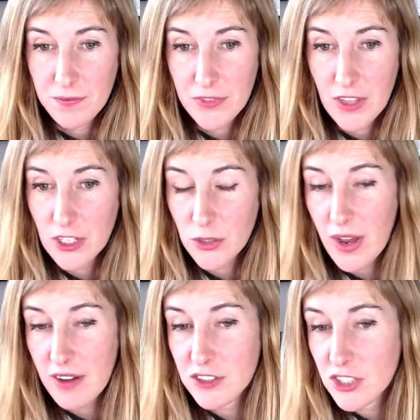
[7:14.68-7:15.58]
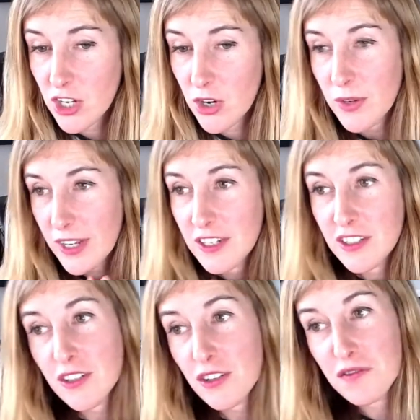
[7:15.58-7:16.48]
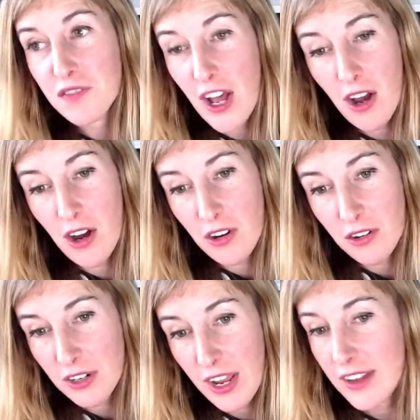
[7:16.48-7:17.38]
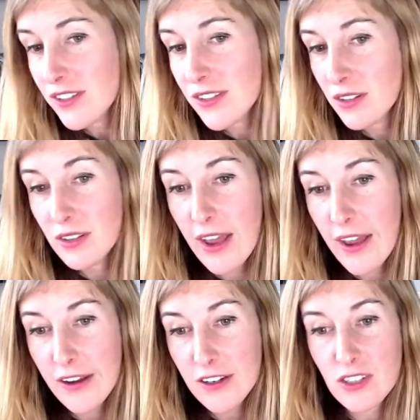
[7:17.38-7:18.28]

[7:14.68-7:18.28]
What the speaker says: that you have to go into your phone and select,